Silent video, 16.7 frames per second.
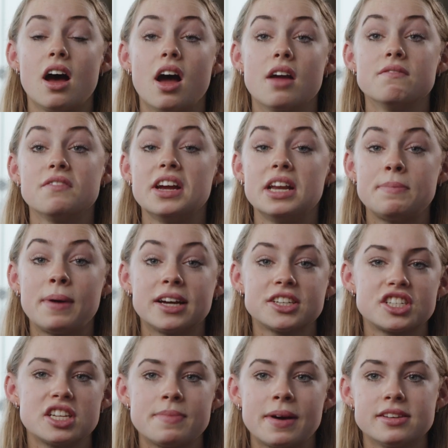I'm really
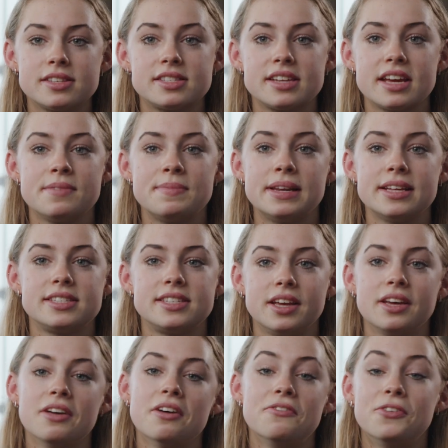passionate about
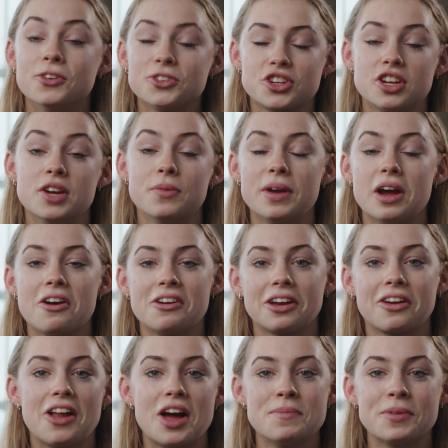sustainability. Unfortunately, we are in a
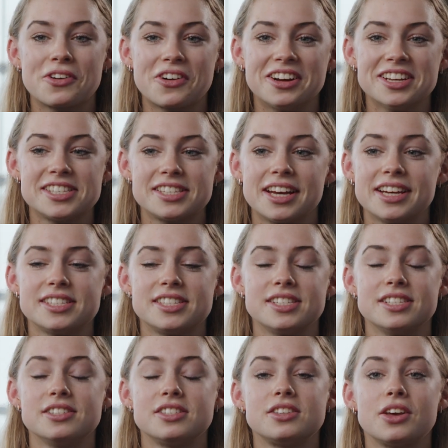climate crisis
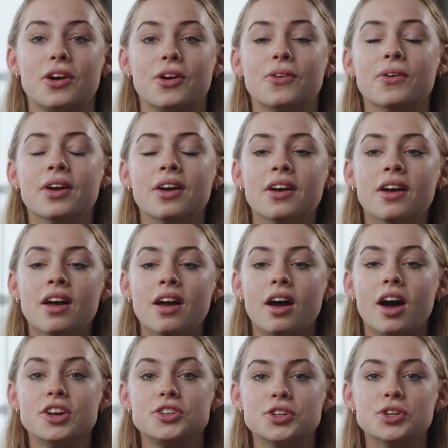and so
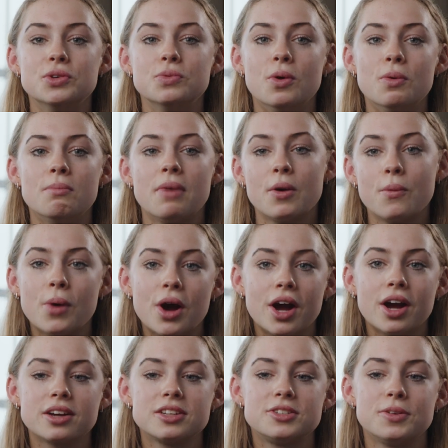I do want my
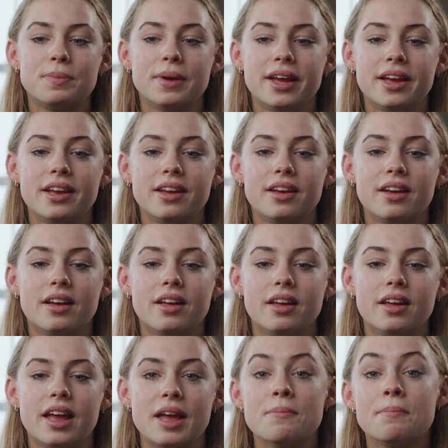work to be
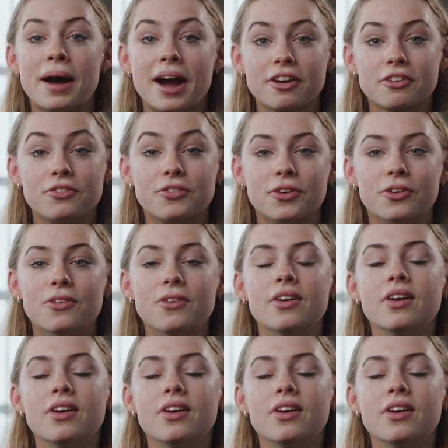impactful.